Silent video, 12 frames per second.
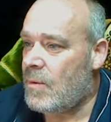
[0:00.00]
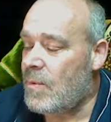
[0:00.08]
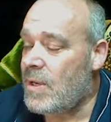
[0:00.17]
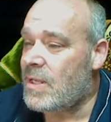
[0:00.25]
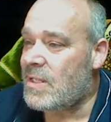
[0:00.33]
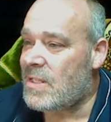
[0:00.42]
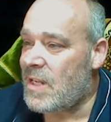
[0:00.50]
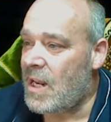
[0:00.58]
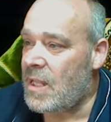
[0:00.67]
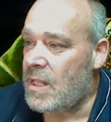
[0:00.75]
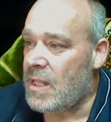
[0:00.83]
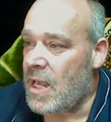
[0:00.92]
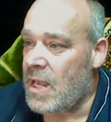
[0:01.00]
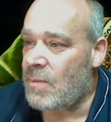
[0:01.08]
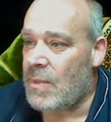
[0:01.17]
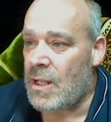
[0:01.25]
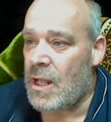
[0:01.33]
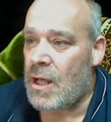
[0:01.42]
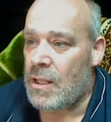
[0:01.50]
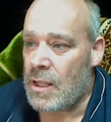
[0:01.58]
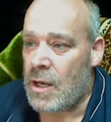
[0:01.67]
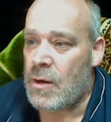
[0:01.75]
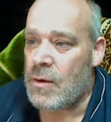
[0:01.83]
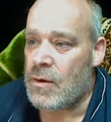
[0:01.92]
We can stay in the game a lot
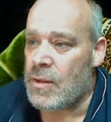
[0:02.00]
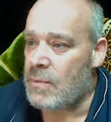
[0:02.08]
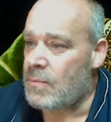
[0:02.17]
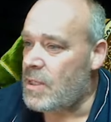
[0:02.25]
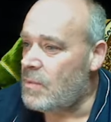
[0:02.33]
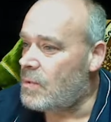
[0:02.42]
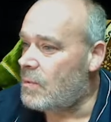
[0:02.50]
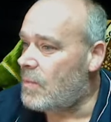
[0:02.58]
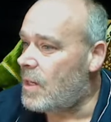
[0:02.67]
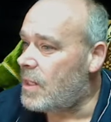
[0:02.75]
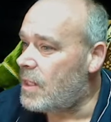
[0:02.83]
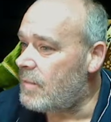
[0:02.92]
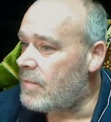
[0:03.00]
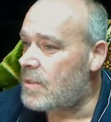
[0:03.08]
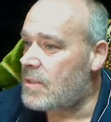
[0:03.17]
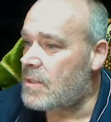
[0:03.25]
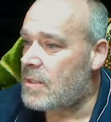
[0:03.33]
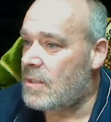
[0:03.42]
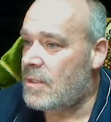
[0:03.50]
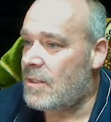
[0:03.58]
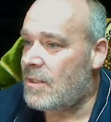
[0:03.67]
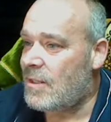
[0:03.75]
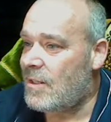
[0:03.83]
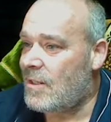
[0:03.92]
longer than people might give us,
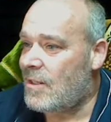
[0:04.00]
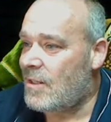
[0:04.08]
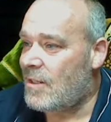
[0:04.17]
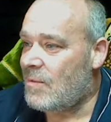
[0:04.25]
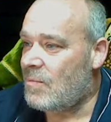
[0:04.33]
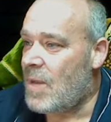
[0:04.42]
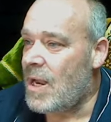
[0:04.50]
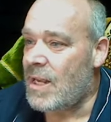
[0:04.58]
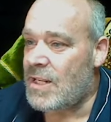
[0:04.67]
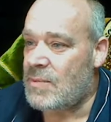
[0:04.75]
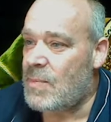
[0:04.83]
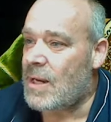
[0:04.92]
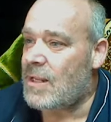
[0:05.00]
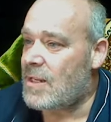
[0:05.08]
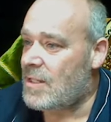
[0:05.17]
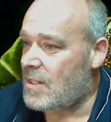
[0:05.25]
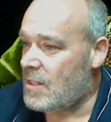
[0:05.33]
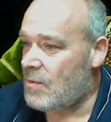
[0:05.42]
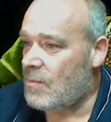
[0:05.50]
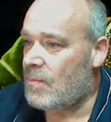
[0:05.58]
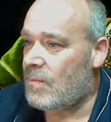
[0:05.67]
might expect us to.